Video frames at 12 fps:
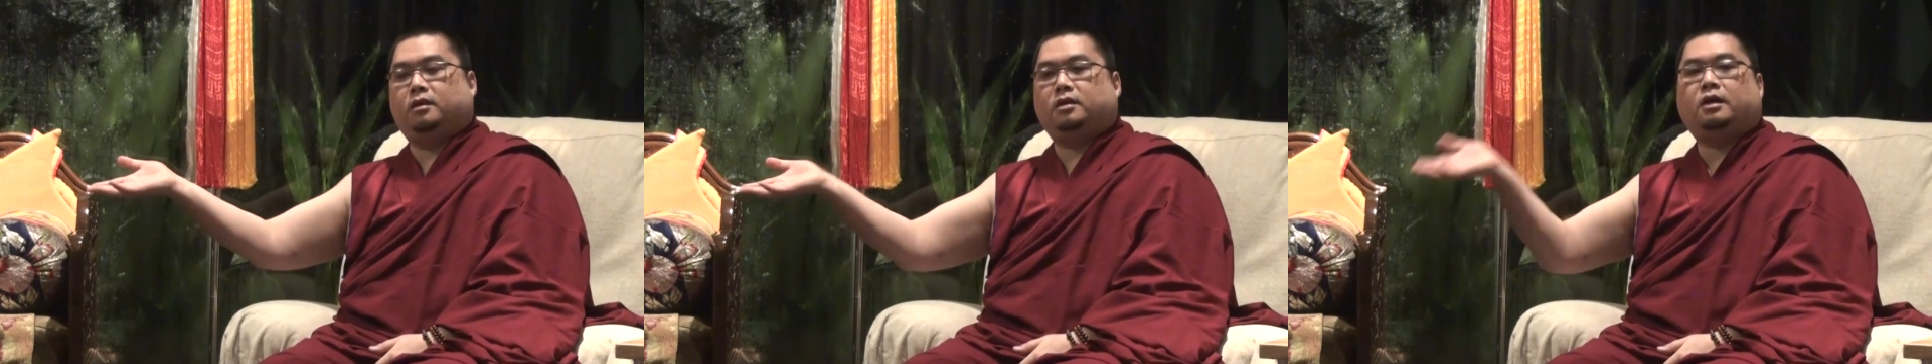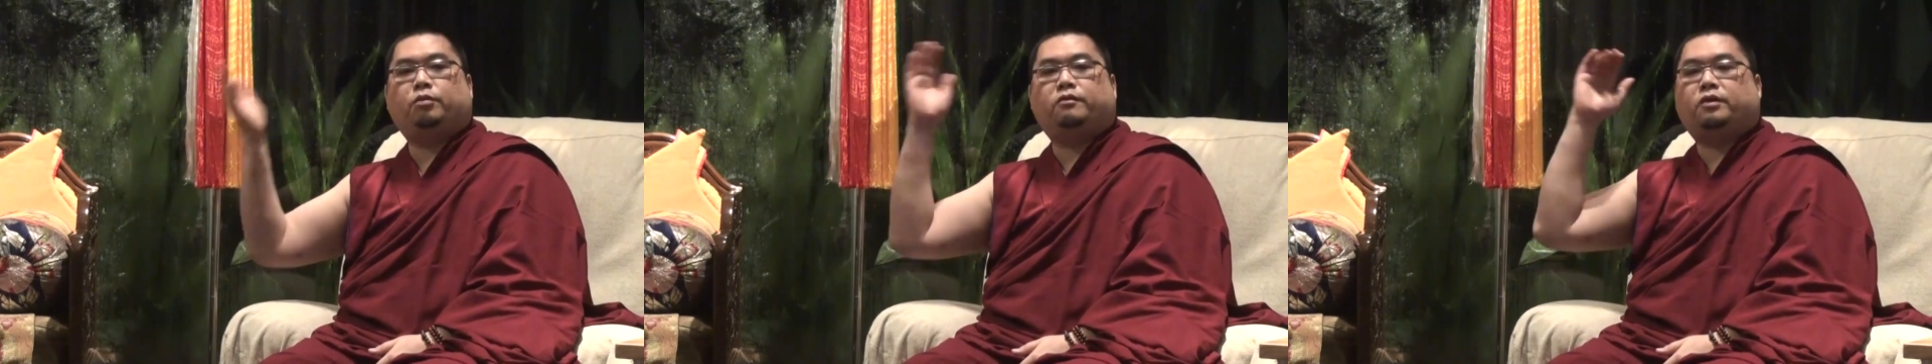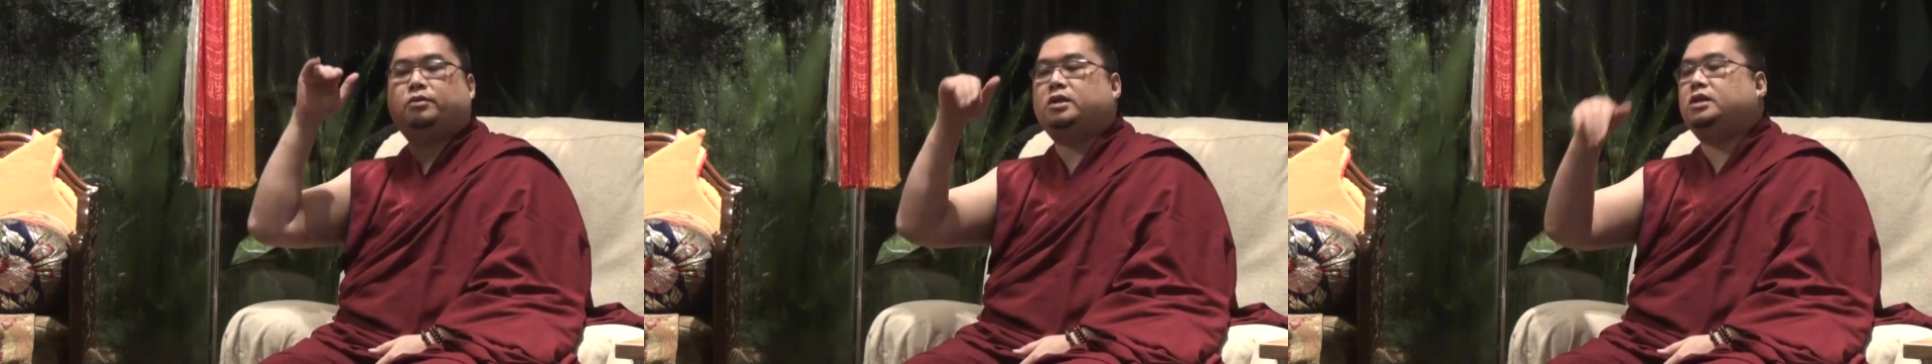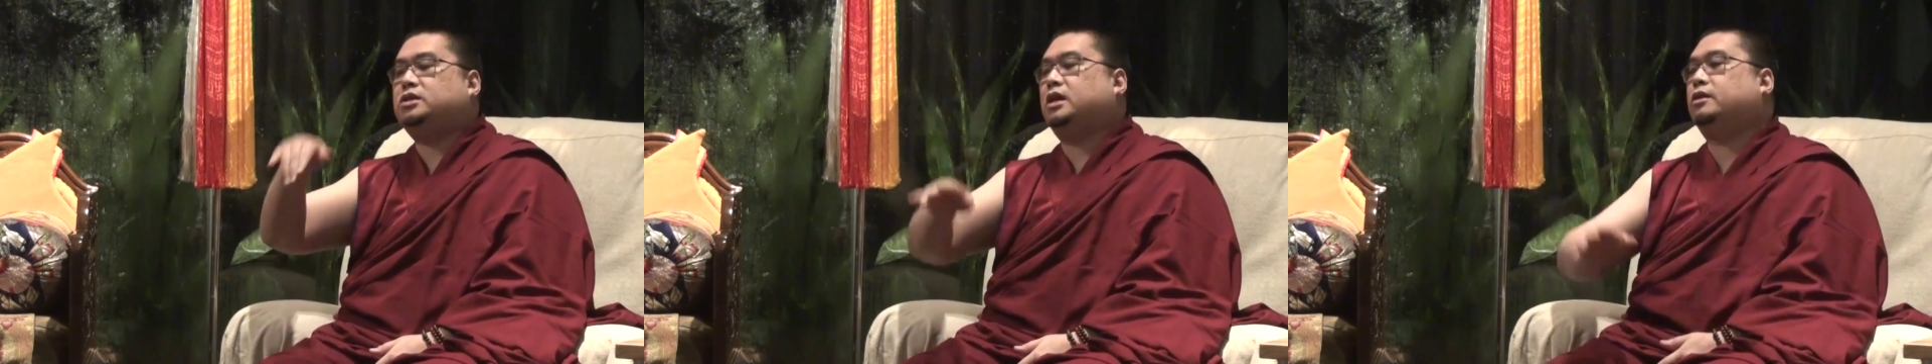then we've
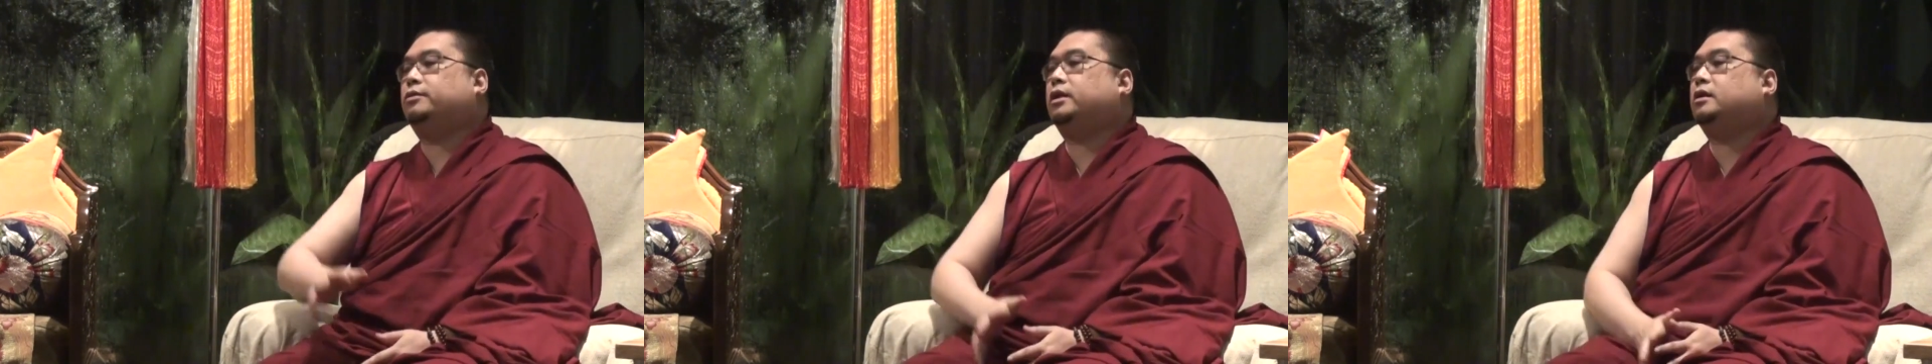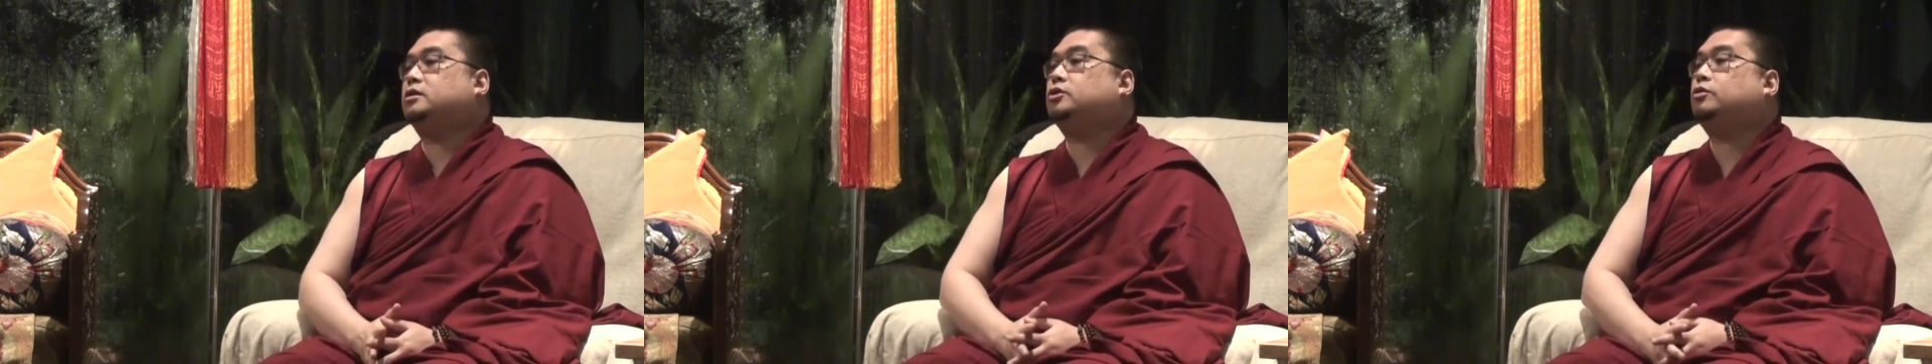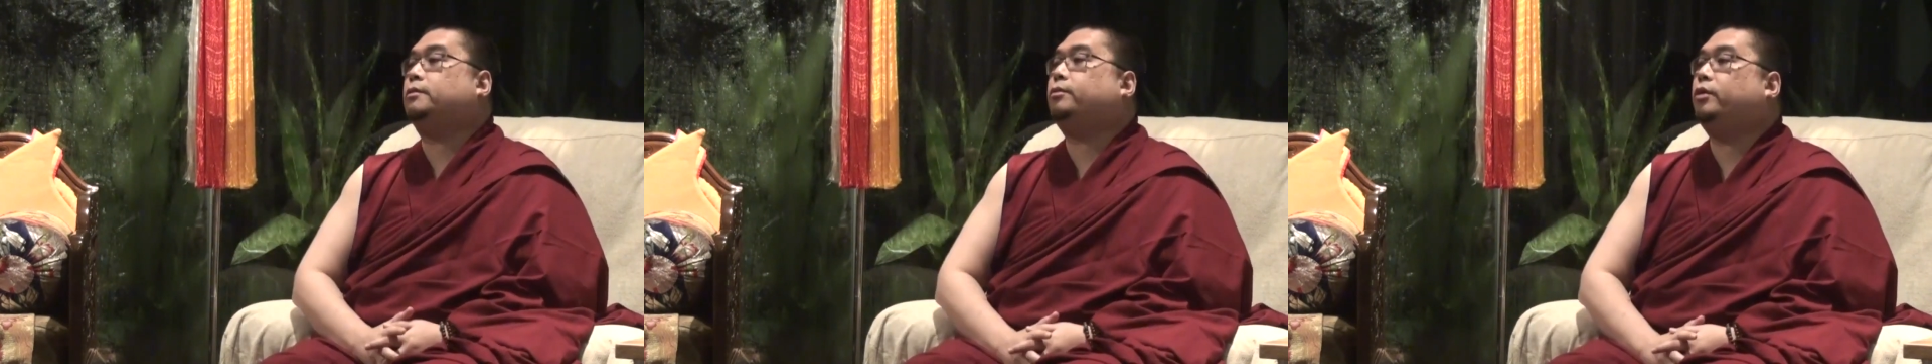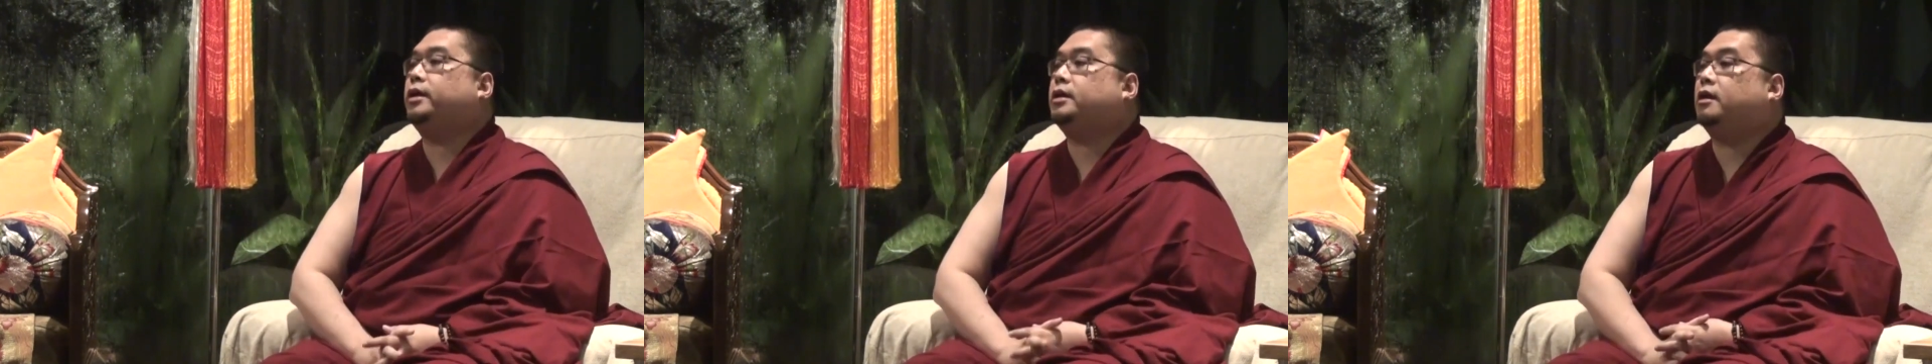already degenerated to a
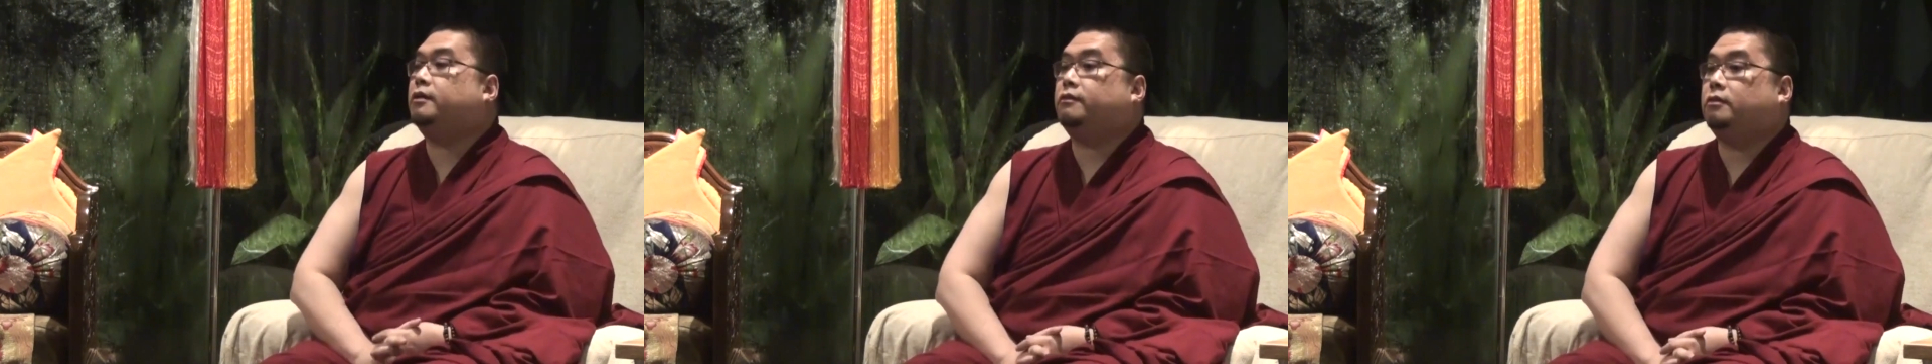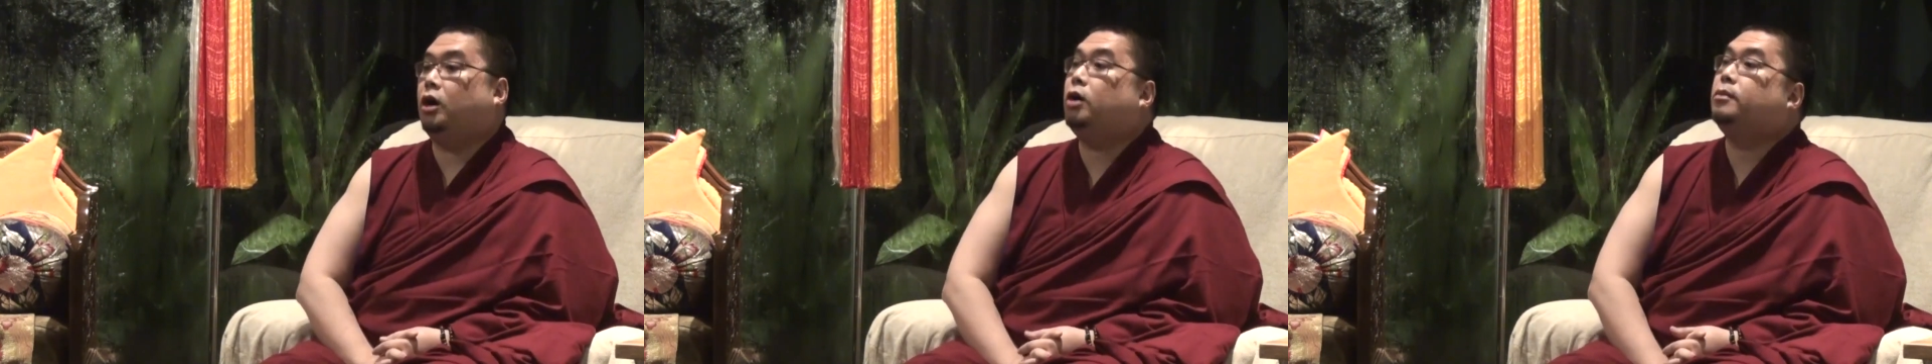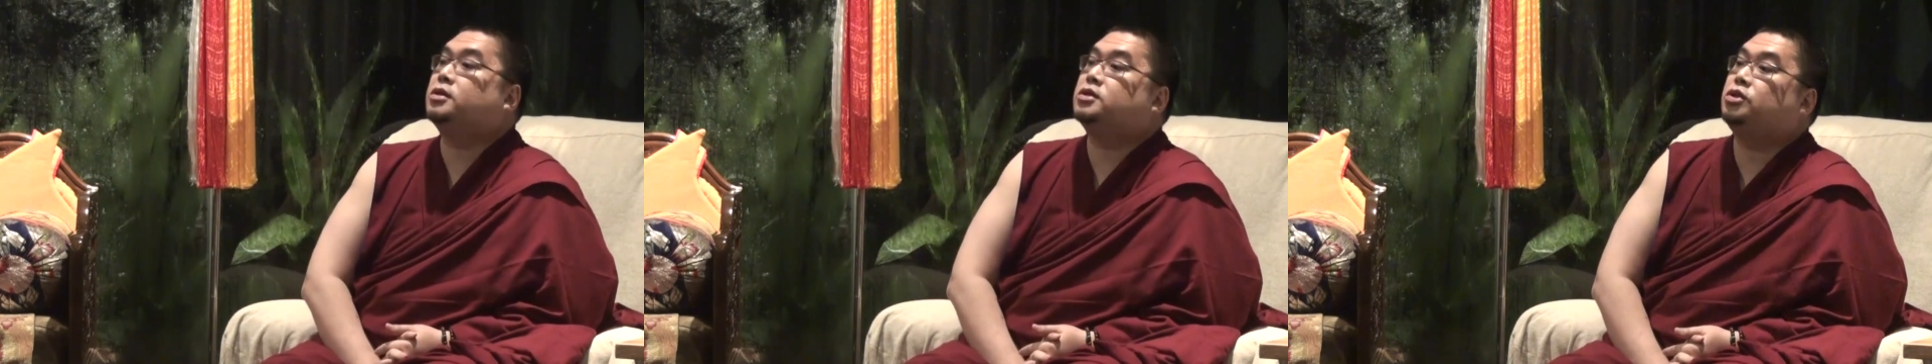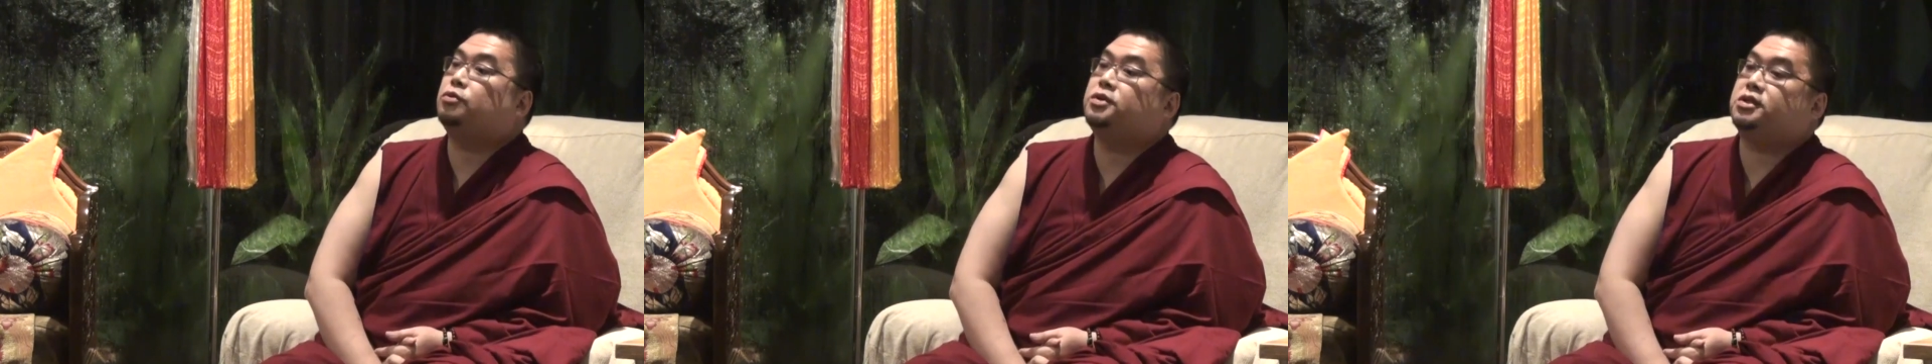point of
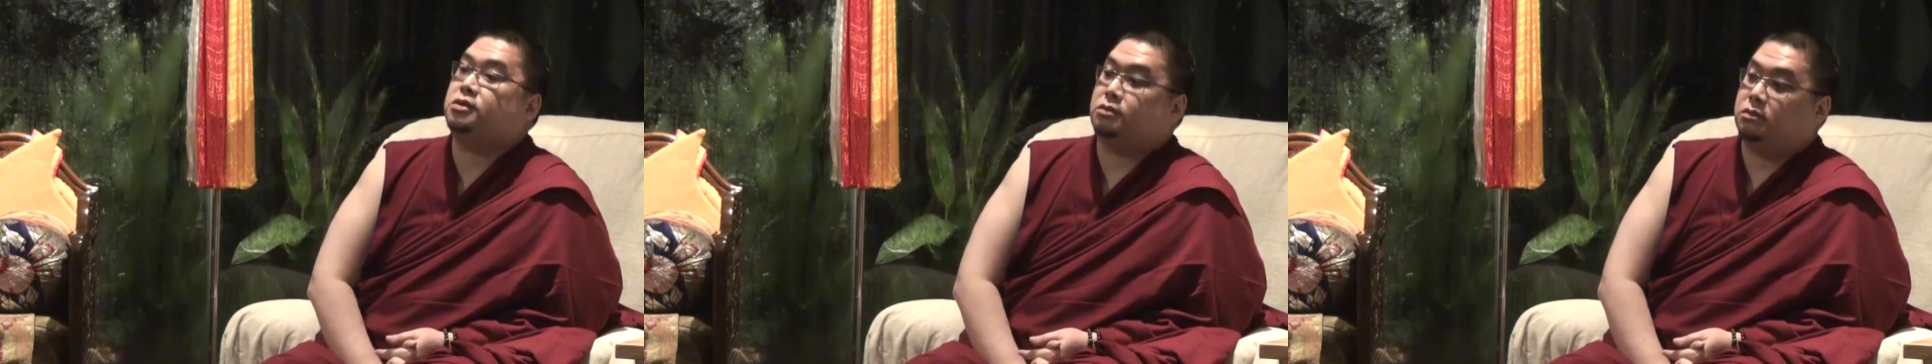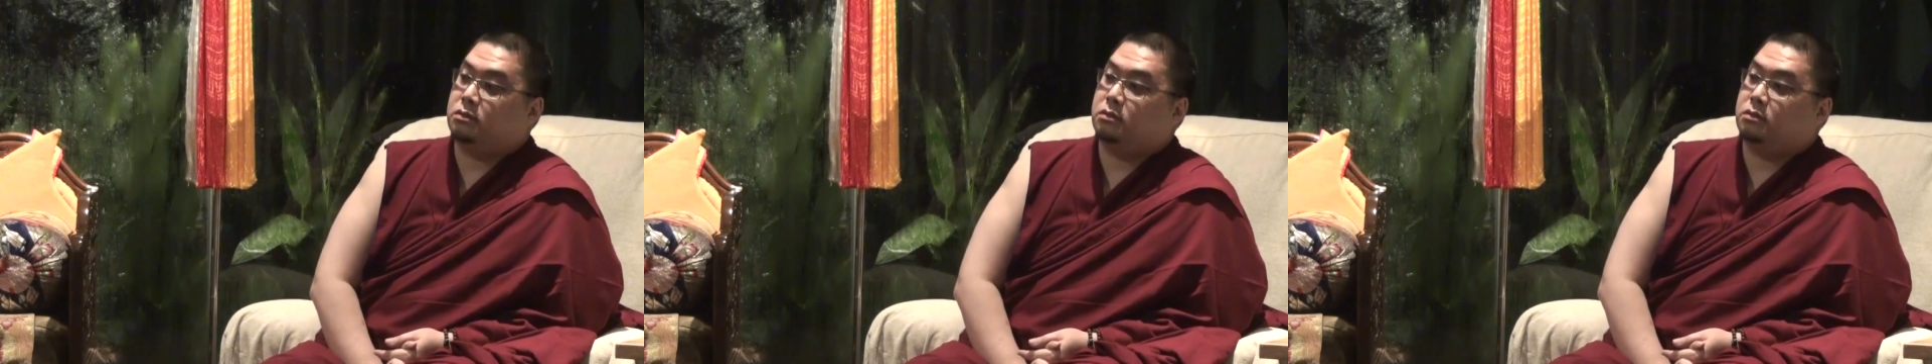almost no return.